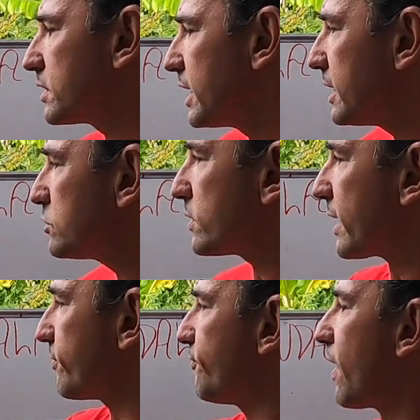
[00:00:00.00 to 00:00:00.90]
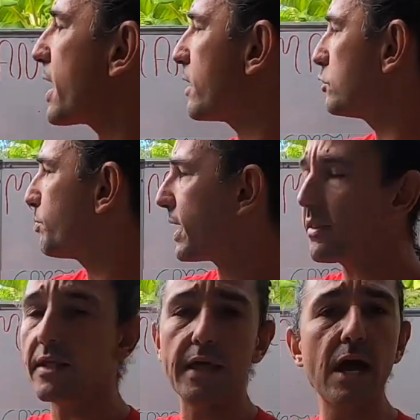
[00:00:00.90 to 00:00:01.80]
It's not that fire is better
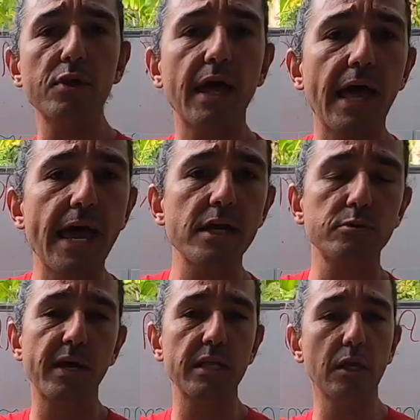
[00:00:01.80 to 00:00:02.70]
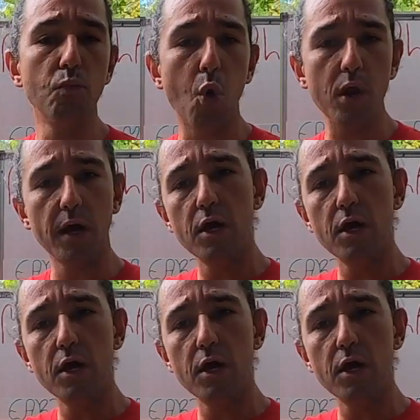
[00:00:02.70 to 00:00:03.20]
than air, that air is better than water.